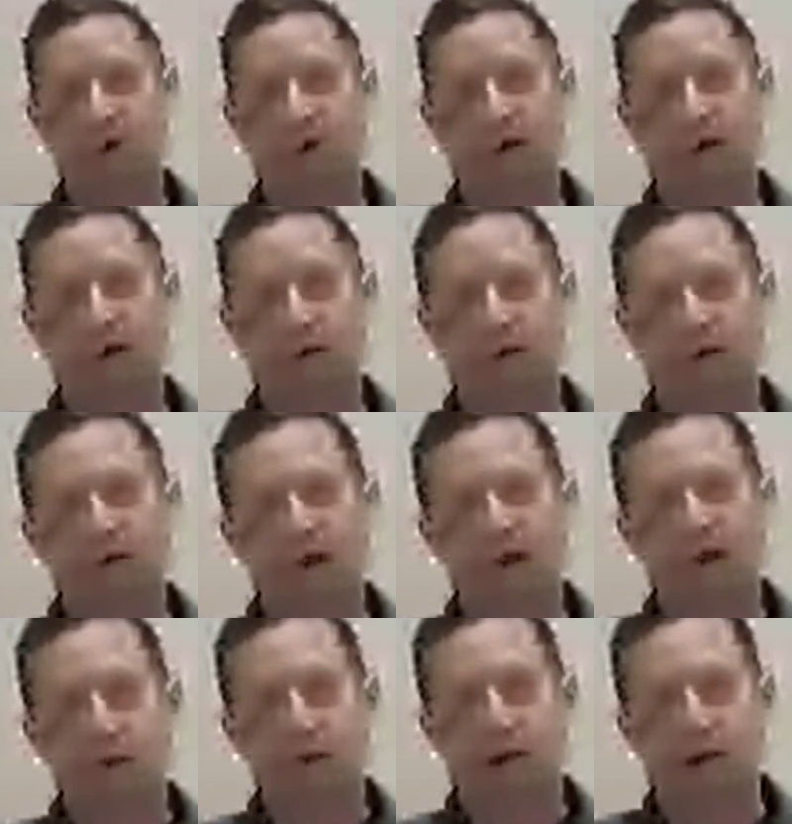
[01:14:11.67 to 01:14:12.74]
and
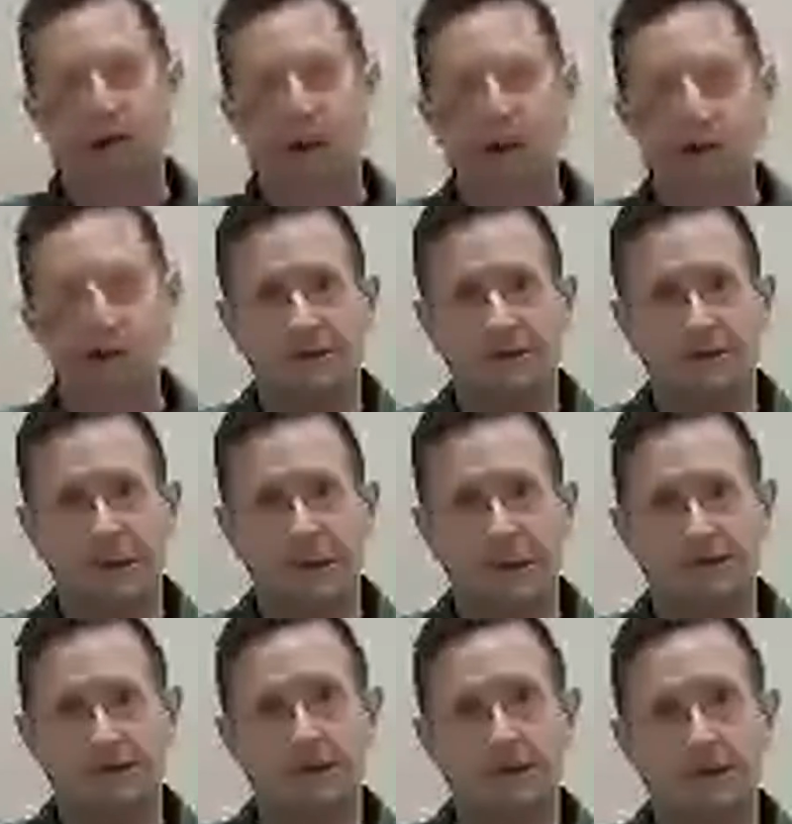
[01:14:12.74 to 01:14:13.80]
many ways
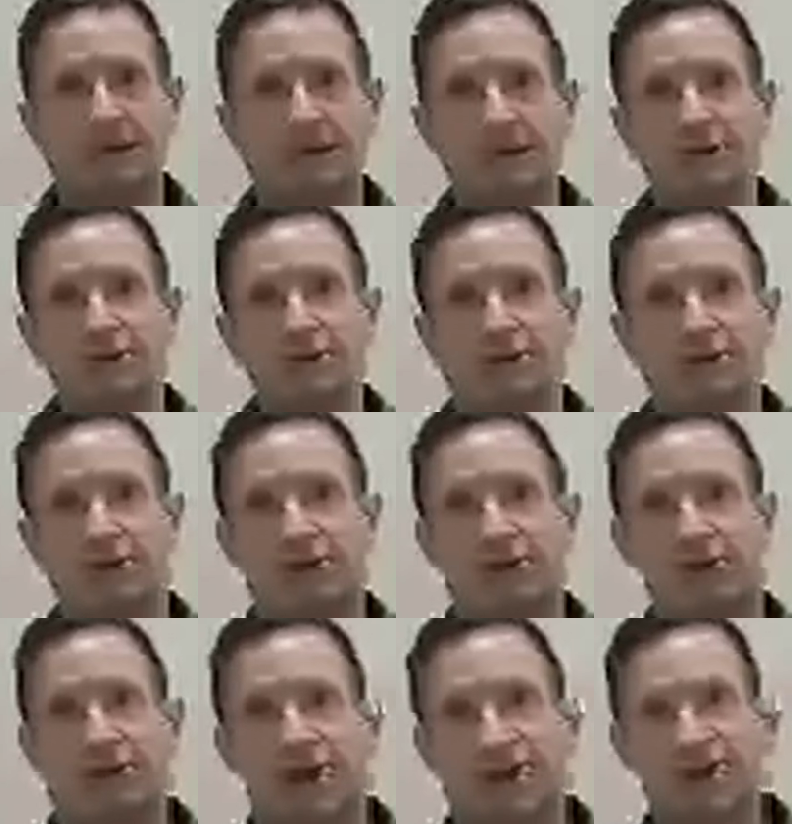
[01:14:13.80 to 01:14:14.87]
throughout this
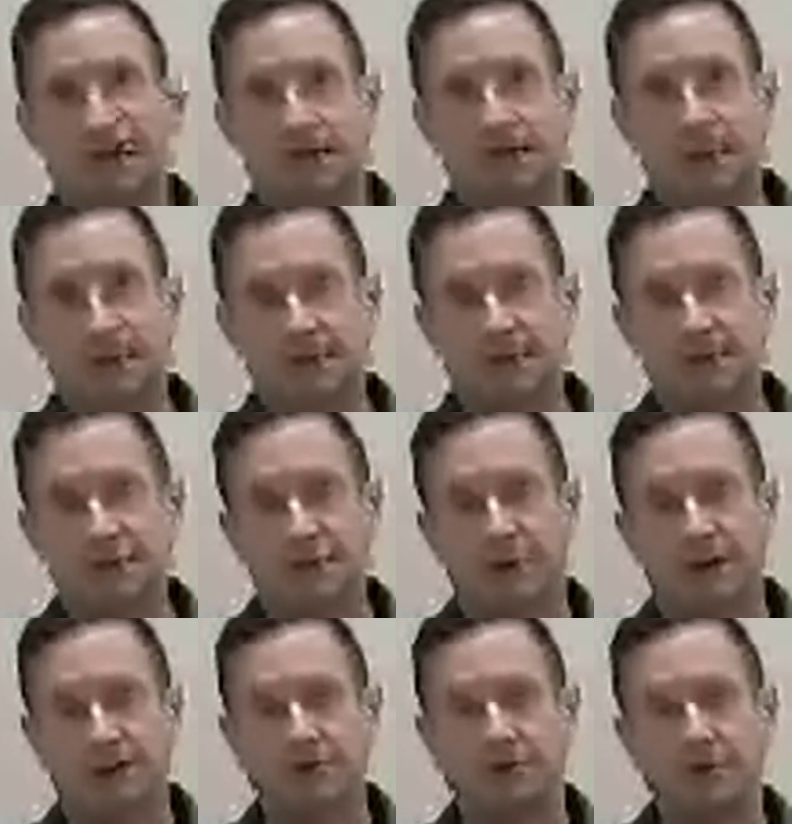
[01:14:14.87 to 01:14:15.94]
whole pandemic of
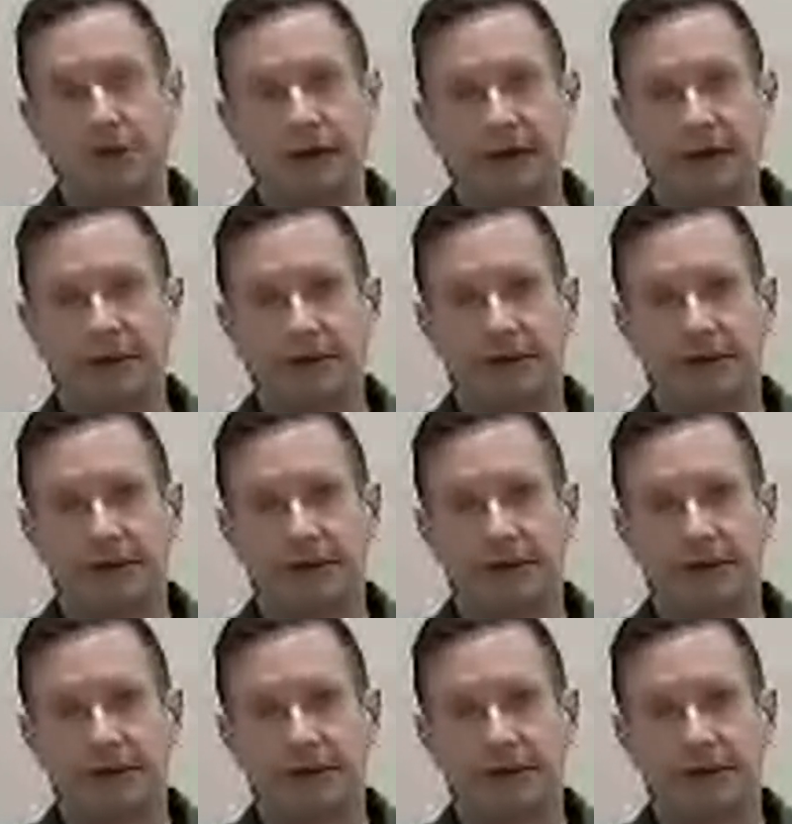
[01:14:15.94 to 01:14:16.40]
2020.